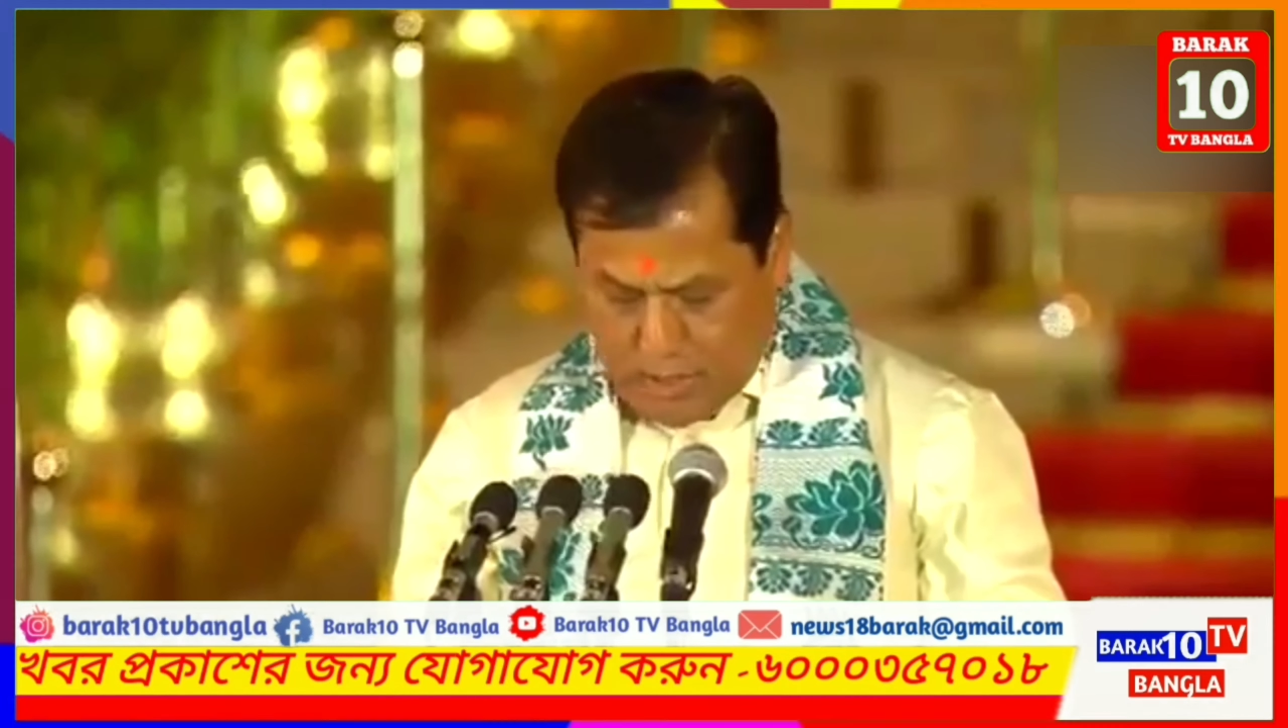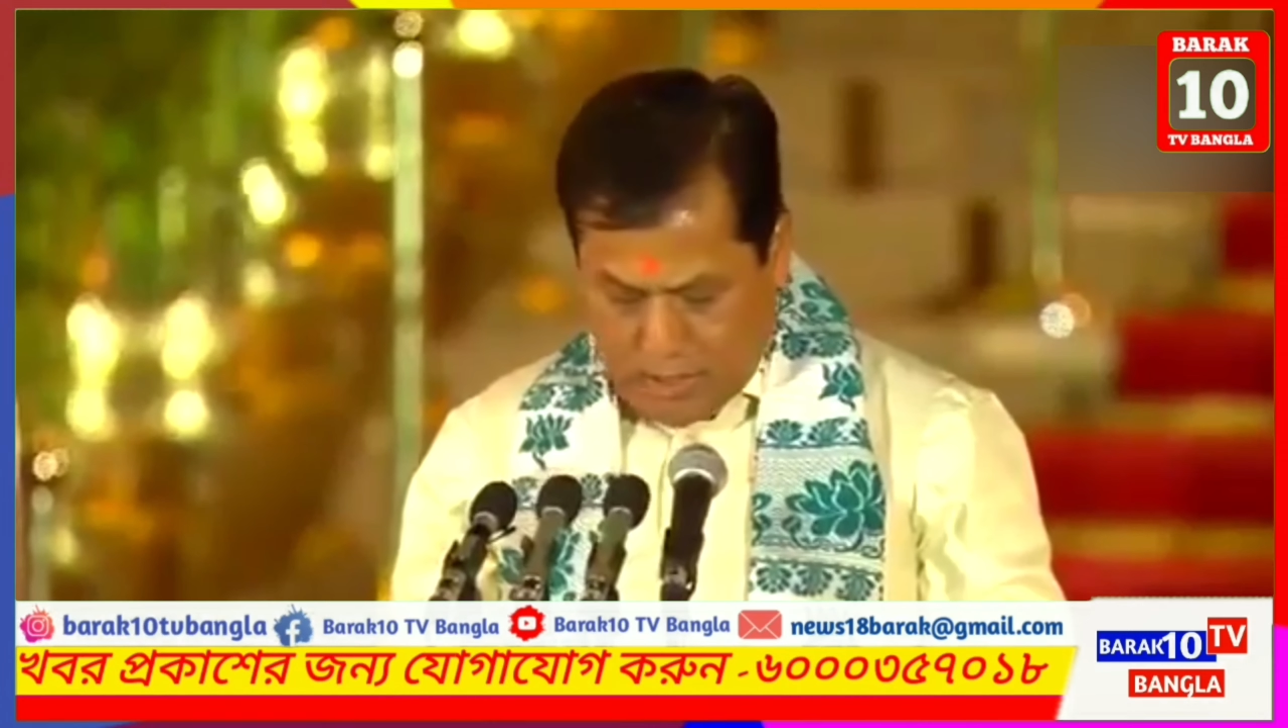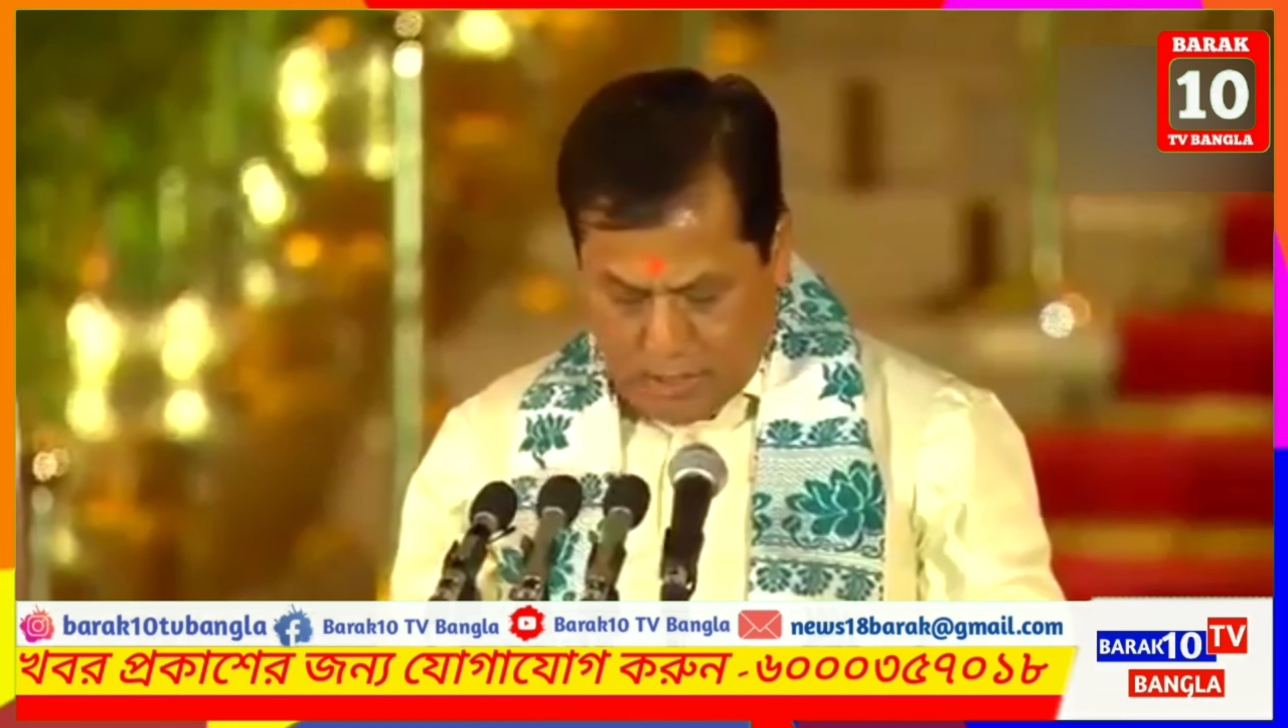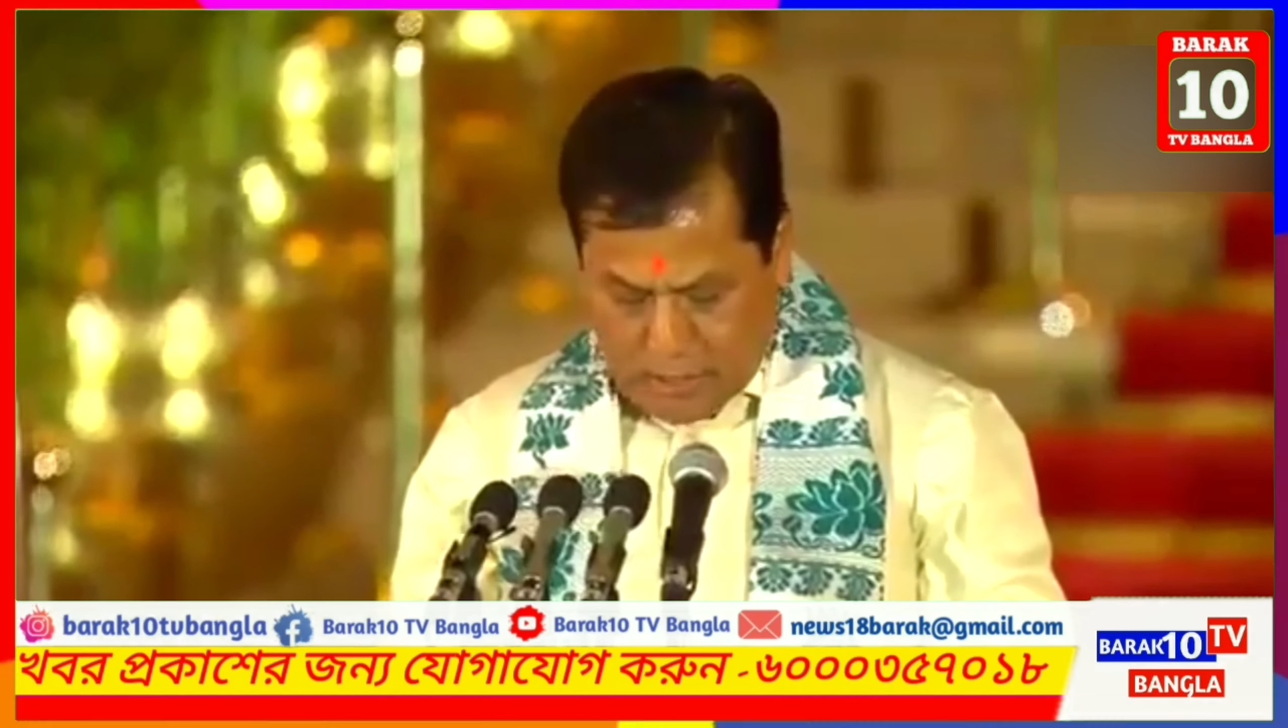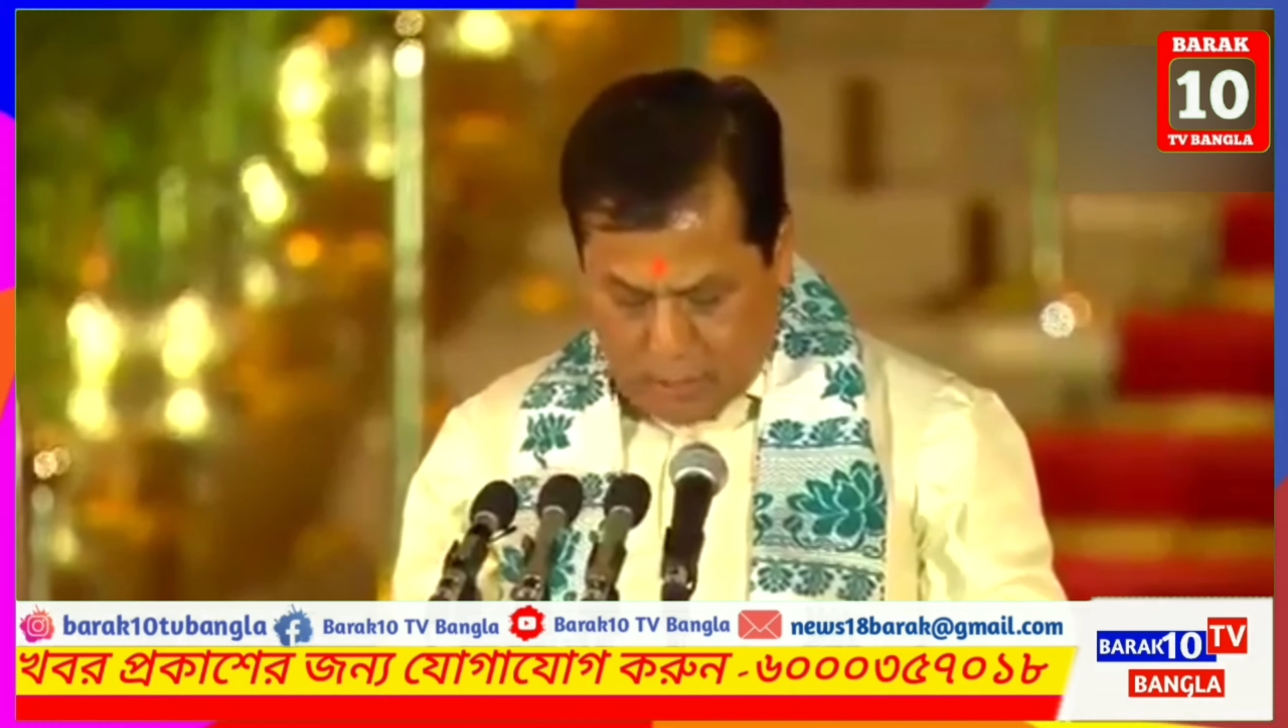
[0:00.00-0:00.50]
and the